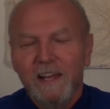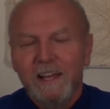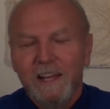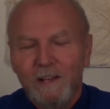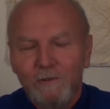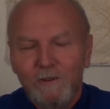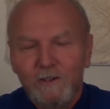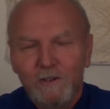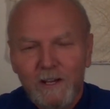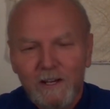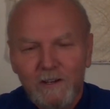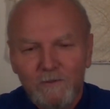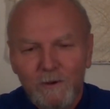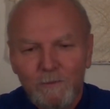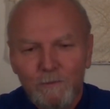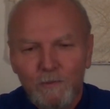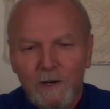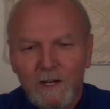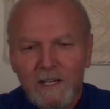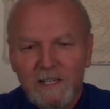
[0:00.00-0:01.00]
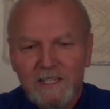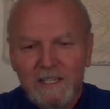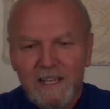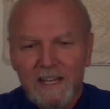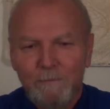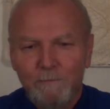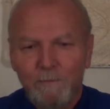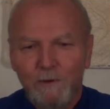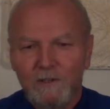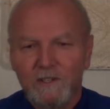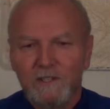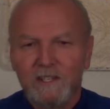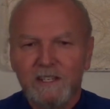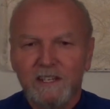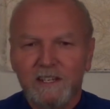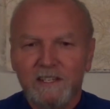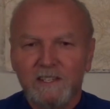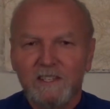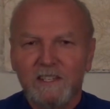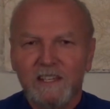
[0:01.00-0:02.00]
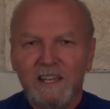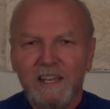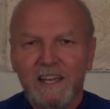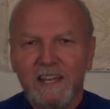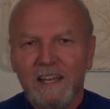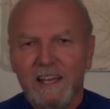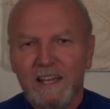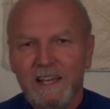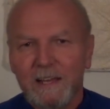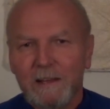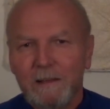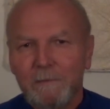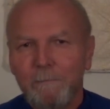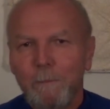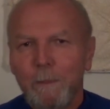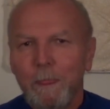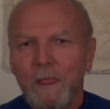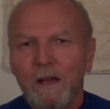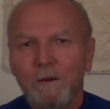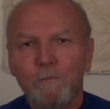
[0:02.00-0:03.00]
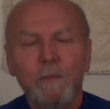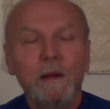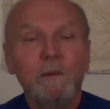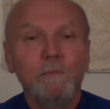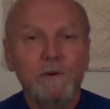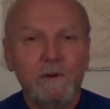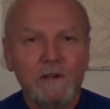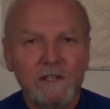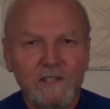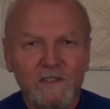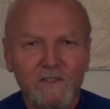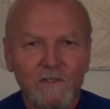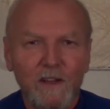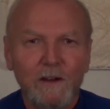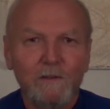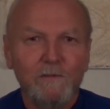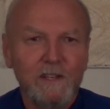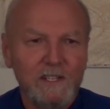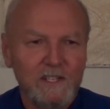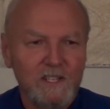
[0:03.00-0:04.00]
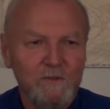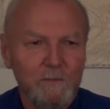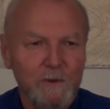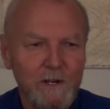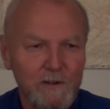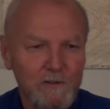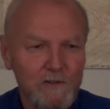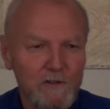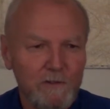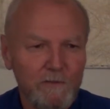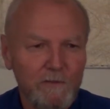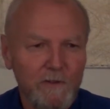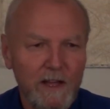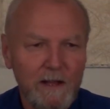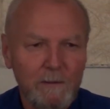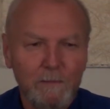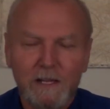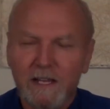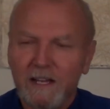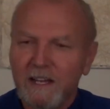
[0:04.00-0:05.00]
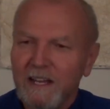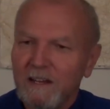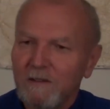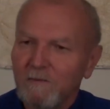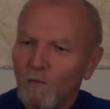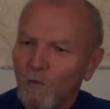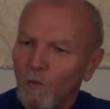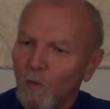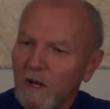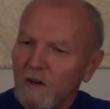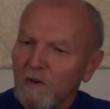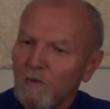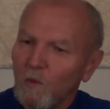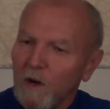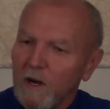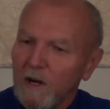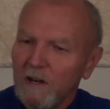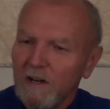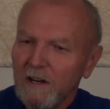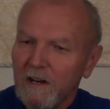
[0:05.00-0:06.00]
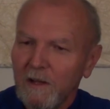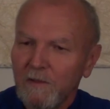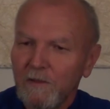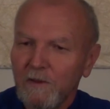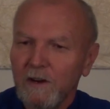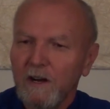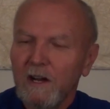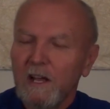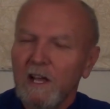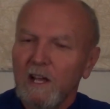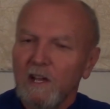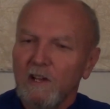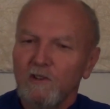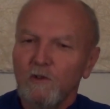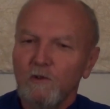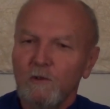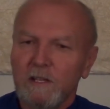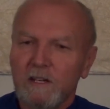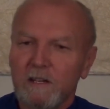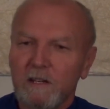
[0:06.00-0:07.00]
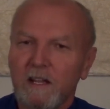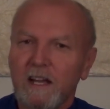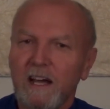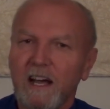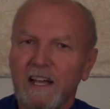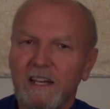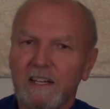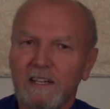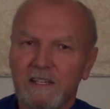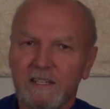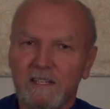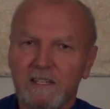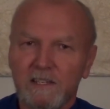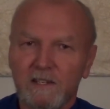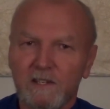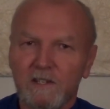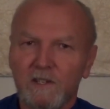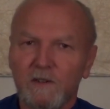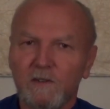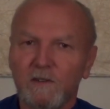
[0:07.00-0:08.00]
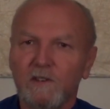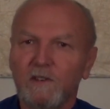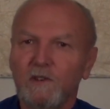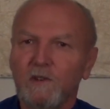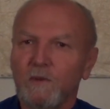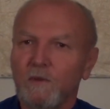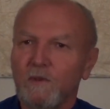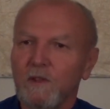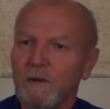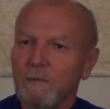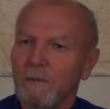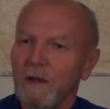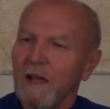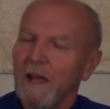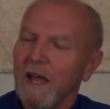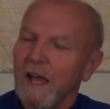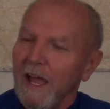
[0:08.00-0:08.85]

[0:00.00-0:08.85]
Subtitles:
He would try to embrace that person as a member of his spiritual family, and in one way or another do little kindnesses to them.